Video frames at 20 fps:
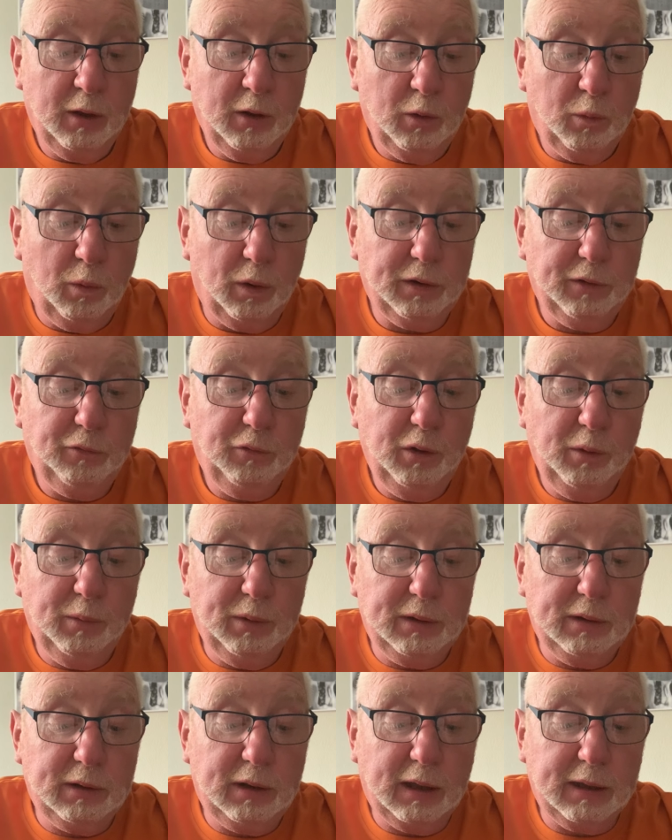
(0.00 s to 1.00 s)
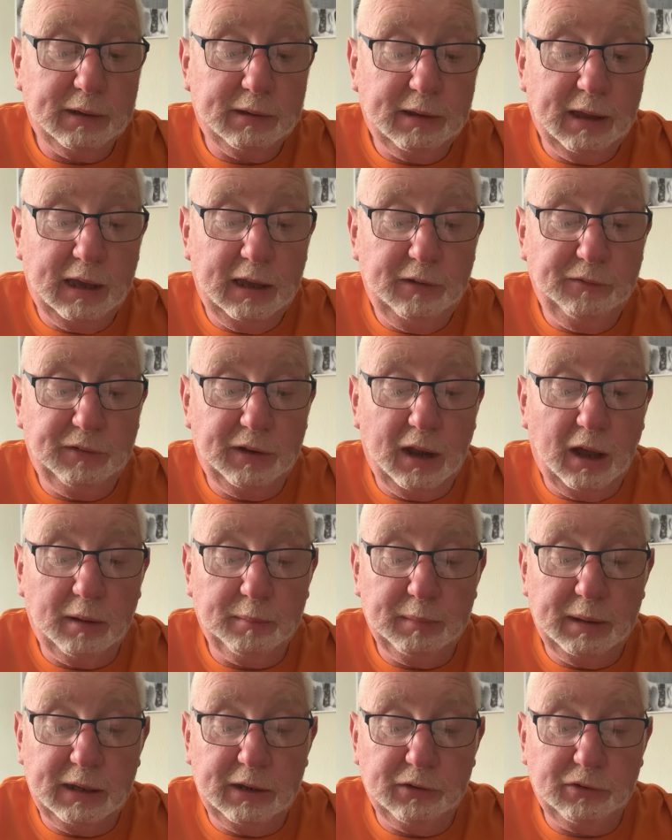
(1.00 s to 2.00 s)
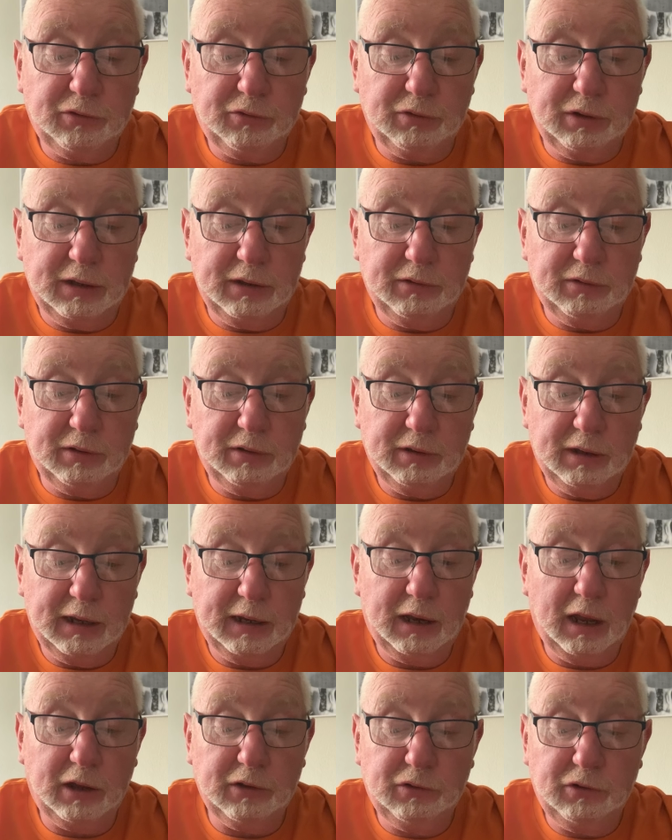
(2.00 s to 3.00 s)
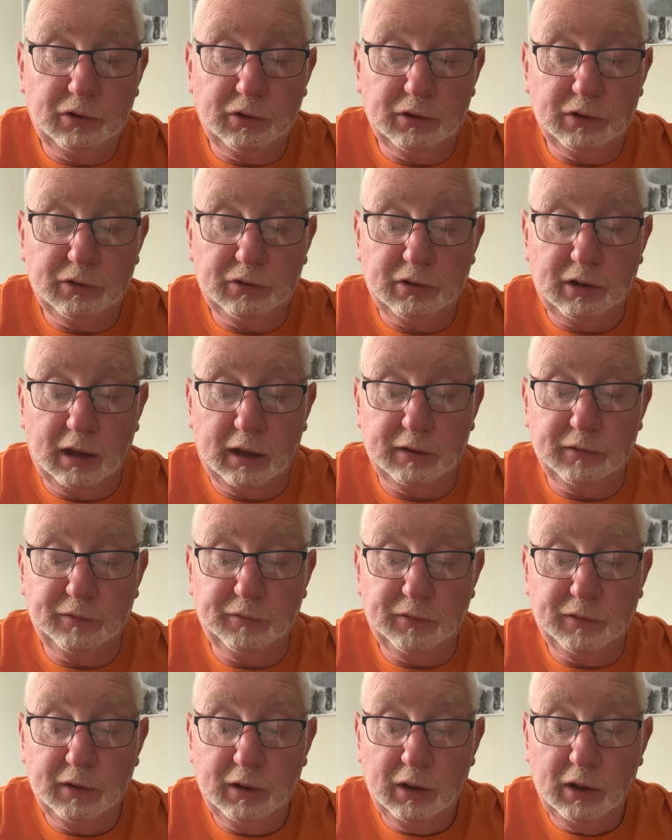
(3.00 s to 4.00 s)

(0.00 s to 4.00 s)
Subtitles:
What if we were like Dave in our ministries, in our church life?